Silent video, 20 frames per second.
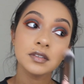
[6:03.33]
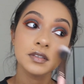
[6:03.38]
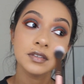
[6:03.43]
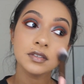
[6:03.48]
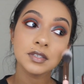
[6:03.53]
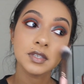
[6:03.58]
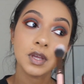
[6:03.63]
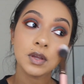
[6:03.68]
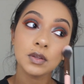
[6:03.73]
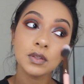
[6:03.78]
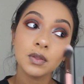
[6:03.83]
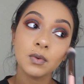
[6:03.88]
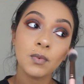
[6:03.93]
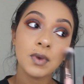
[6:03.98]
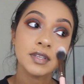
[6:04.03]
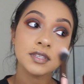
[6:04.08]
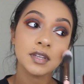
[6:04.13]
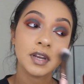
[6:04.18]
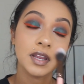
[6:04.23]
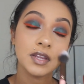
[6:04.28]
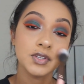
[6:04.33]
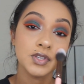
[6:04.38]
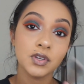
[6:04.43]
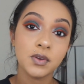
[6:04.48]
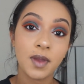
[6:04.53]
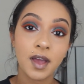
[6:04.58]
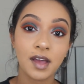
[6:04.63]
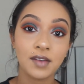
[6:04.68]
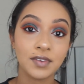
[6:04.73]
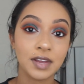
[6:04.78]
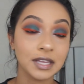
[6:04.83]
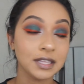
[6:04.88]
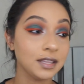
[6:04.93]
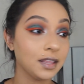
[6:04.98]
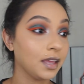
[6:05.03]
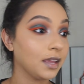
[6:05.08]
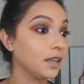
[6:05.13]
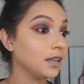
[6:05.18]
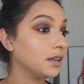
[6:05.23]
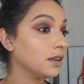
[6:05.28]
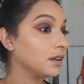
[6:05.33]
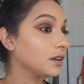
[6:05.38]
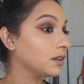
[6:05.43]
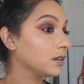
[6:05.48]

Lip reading: So the ones that I do have, I like.